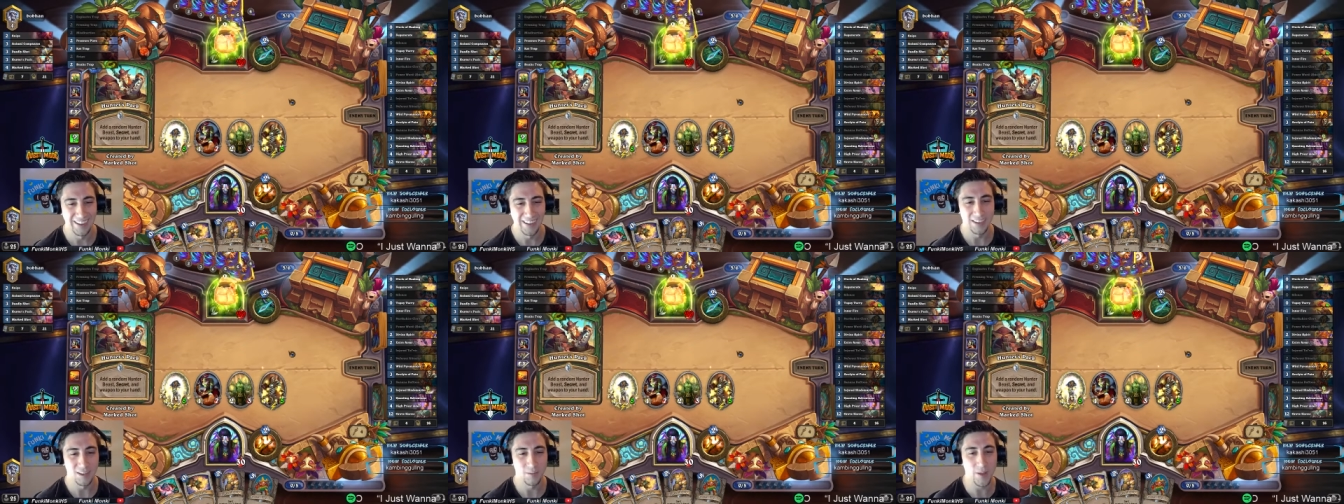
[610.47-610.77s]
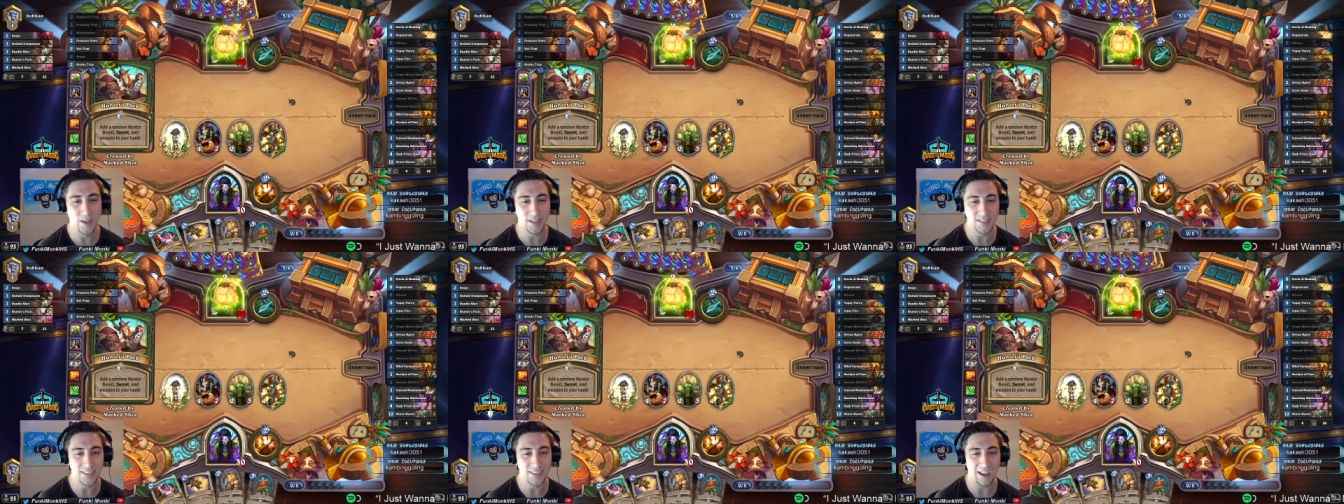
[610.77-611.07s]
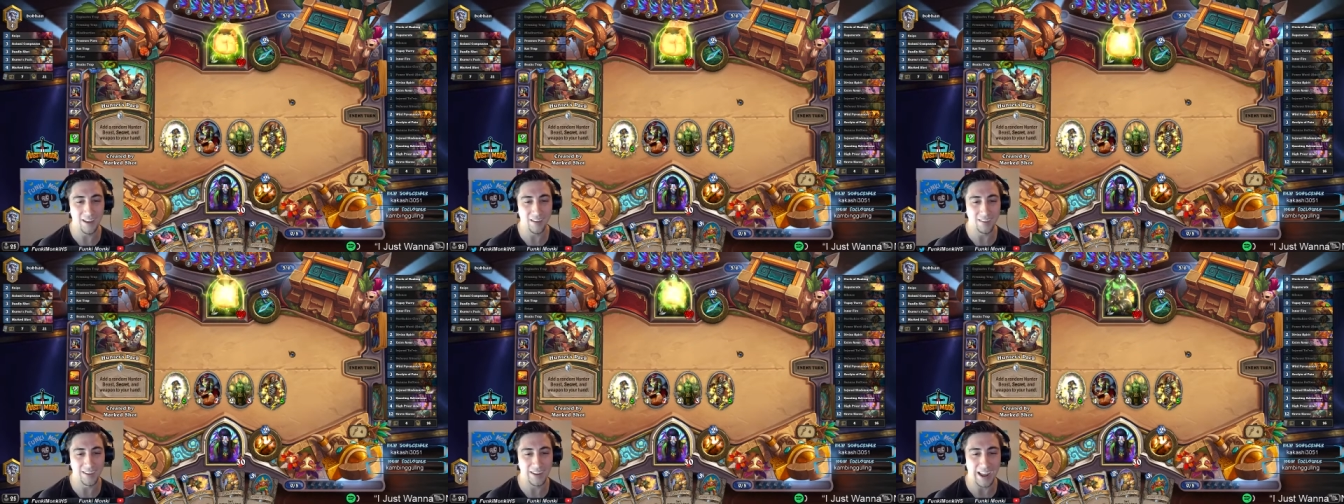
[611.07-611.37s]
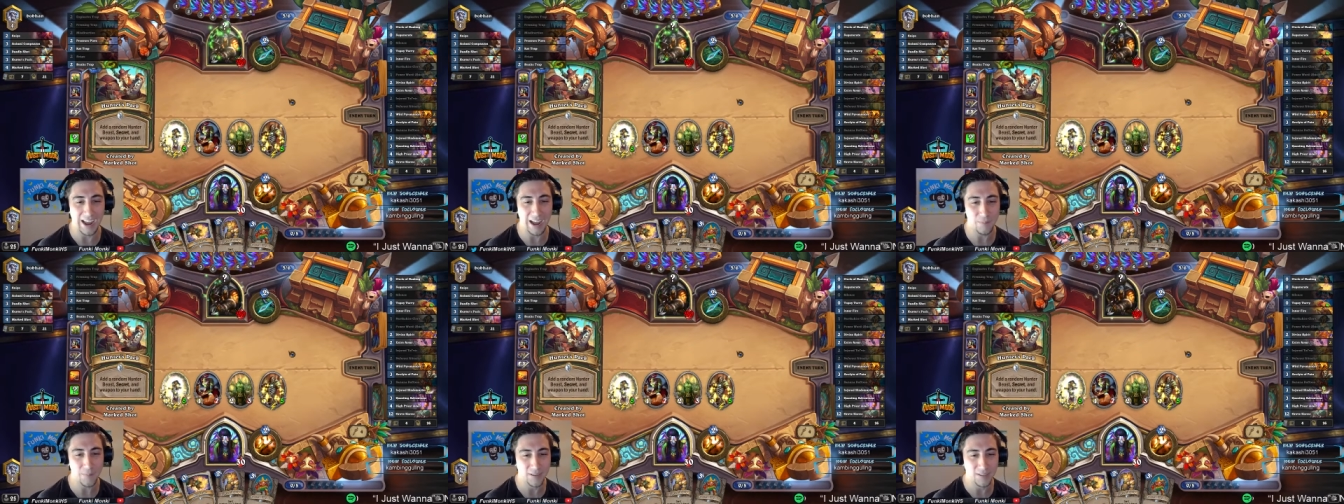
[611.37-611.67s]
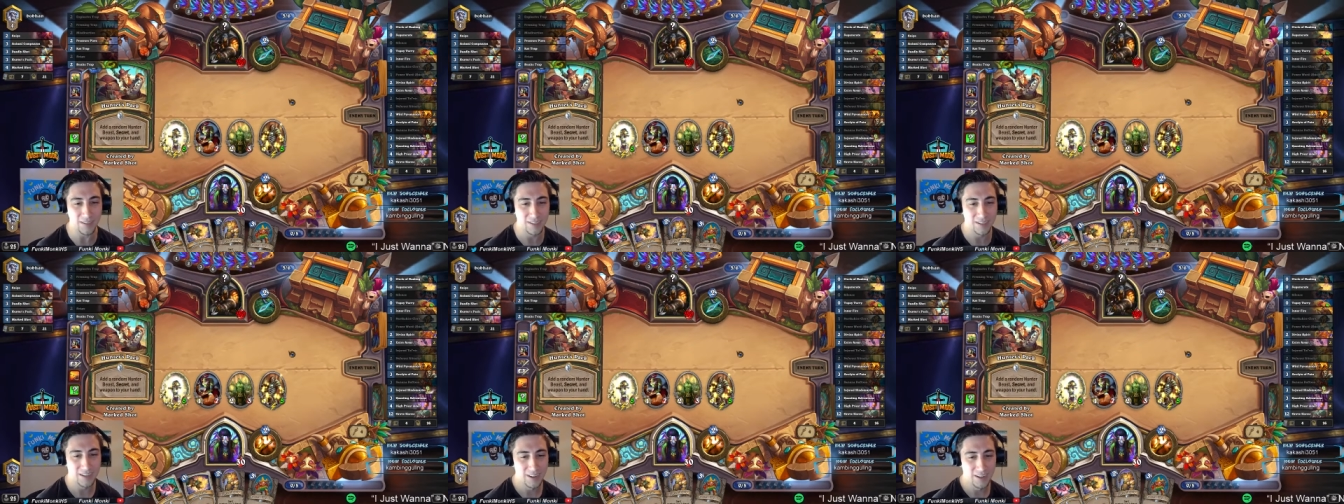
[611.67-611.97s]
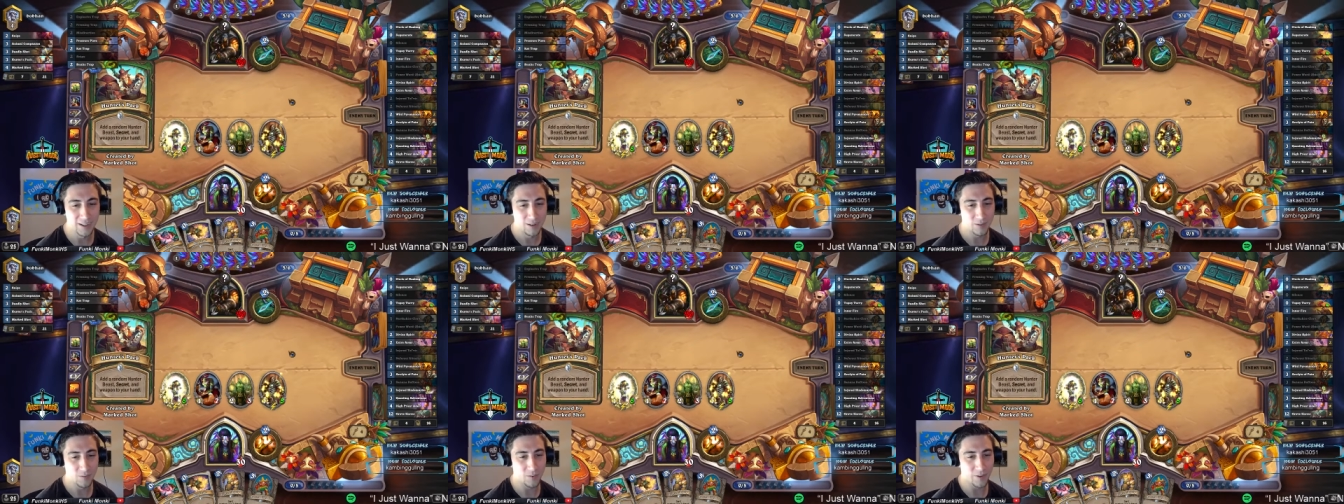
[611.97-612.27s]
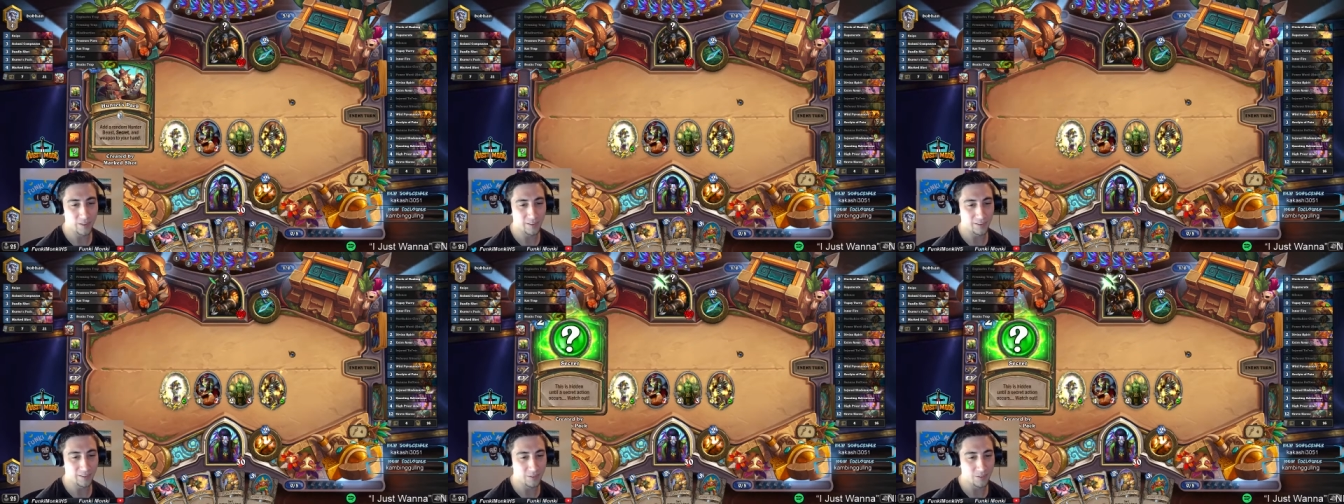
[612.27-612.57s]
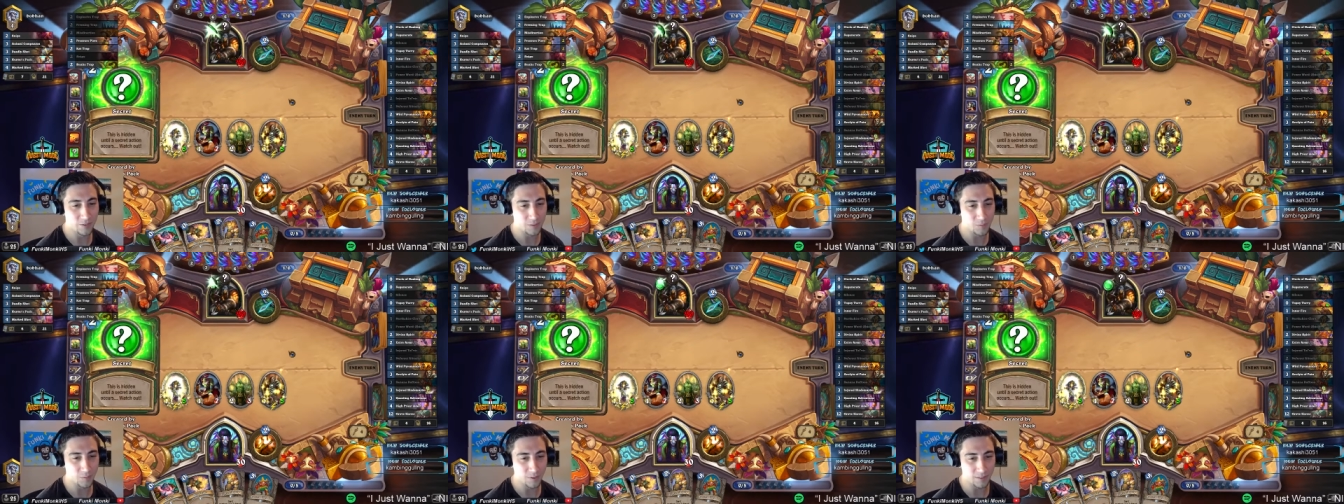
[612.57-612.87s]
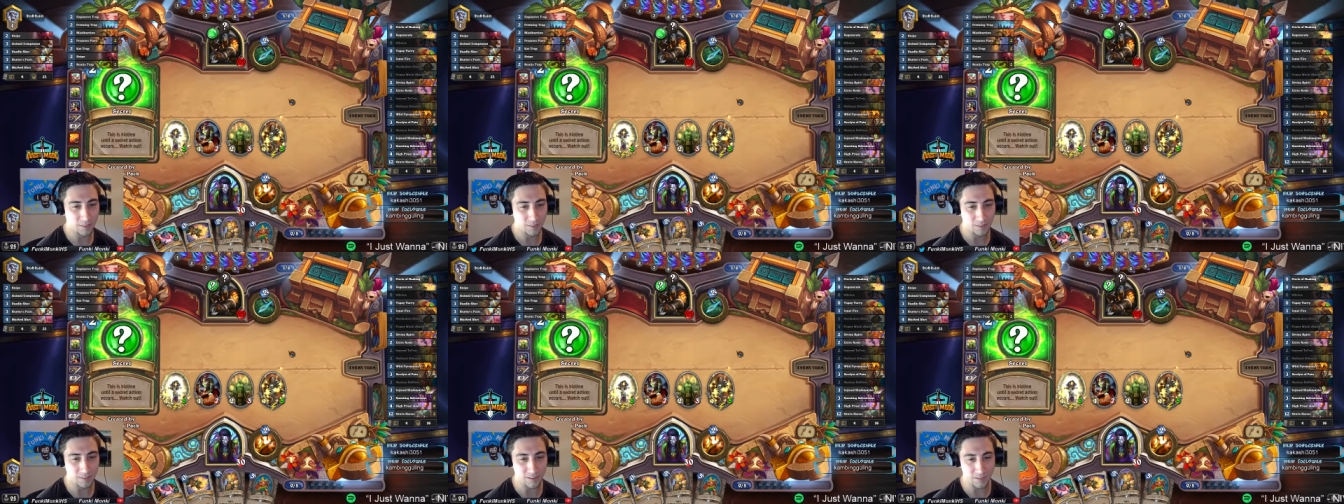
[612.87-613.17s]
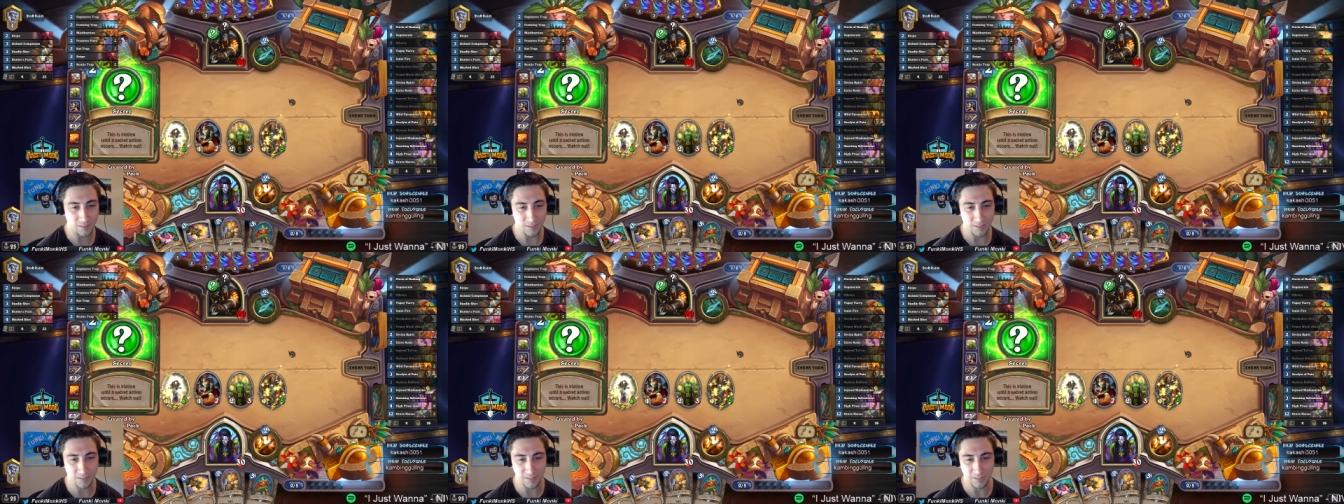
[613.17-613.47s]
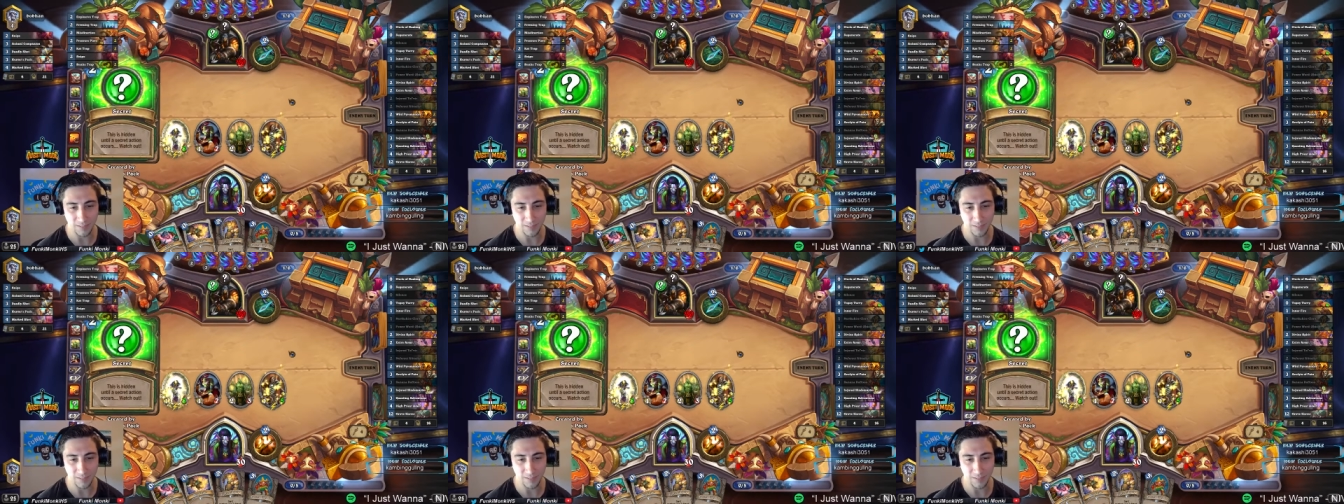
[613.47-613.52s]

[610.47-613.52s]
Depends how it happened, whether it was worth it though.